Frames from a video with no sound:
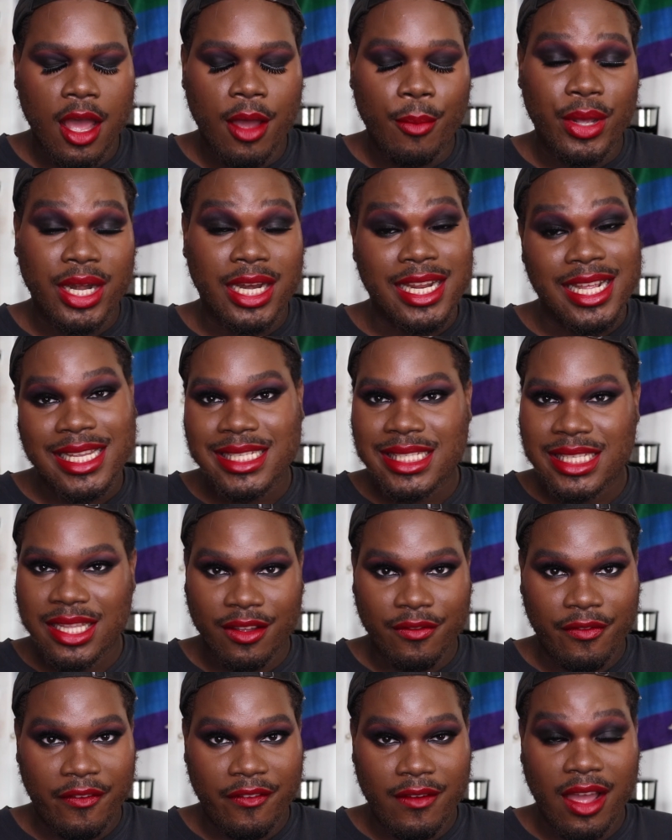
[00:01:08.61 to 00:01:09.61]
But it is
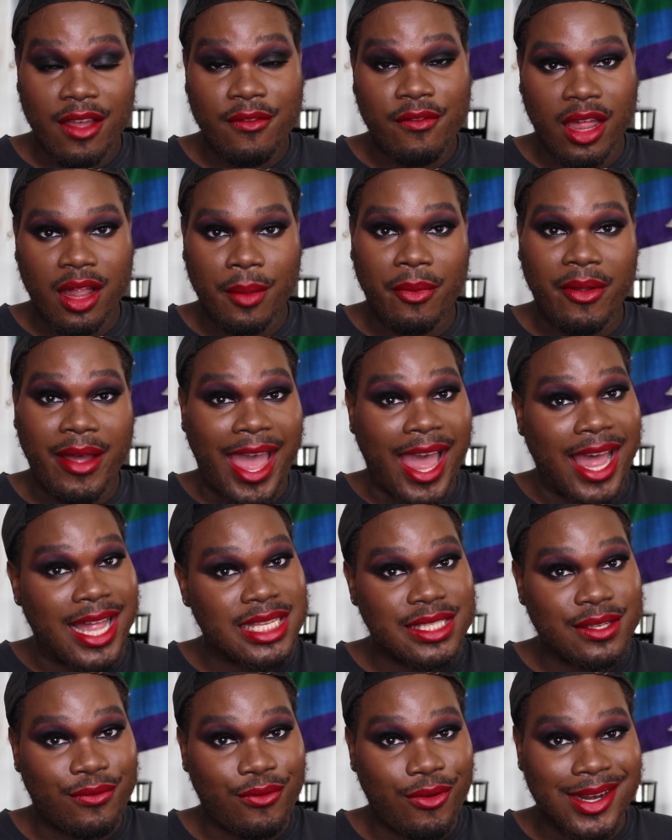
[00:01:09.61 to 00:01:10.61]
still available at
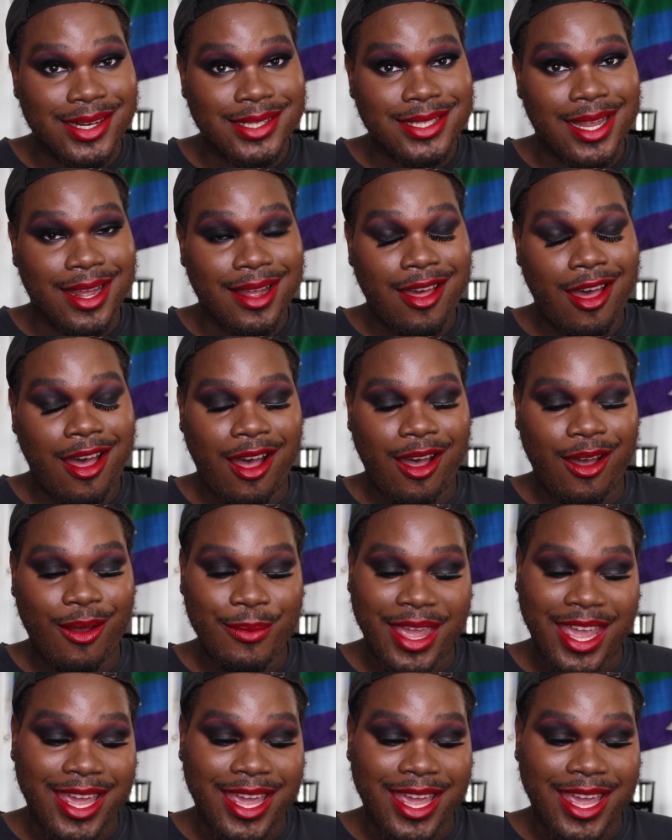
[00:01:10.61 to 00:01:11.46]
Sephora.com,